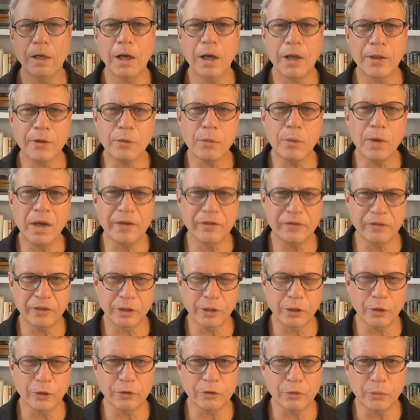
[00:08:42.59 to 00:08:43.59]
otherwise, it
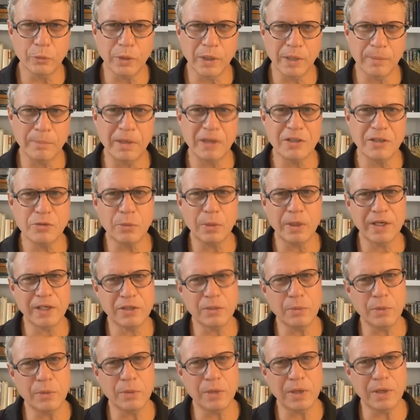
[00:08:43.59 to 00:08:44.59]
goes away by
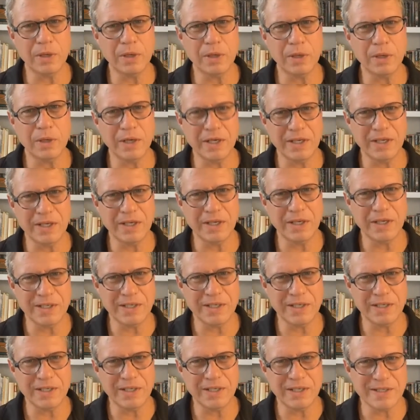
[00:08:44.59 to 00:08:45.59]

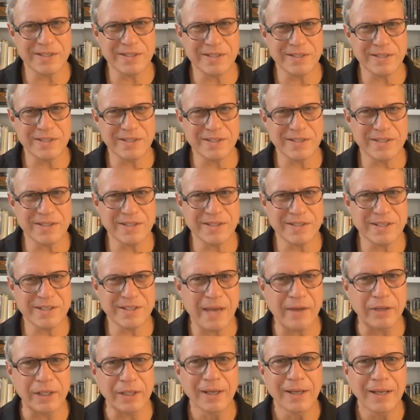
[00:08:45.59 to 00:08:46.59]

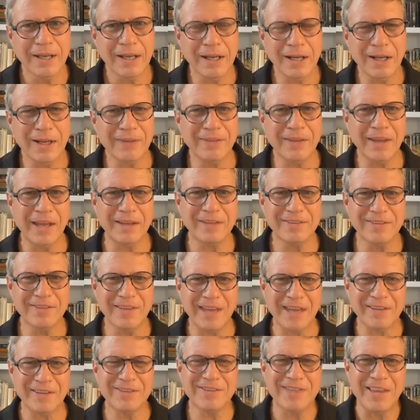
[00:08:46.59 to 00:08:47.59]
2027. Uh,
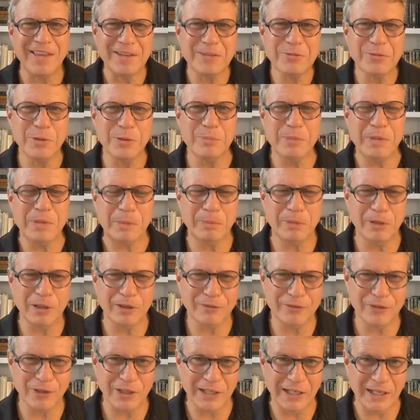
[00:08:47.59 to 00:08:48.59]
that that's that's what
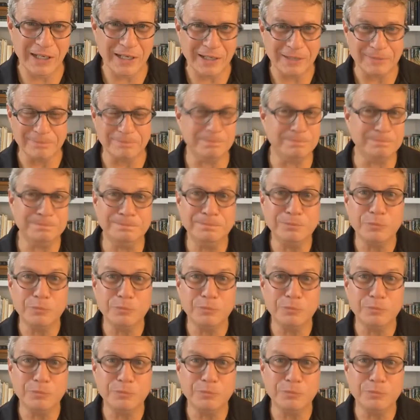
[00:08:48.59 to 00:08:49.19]
people are forgetting.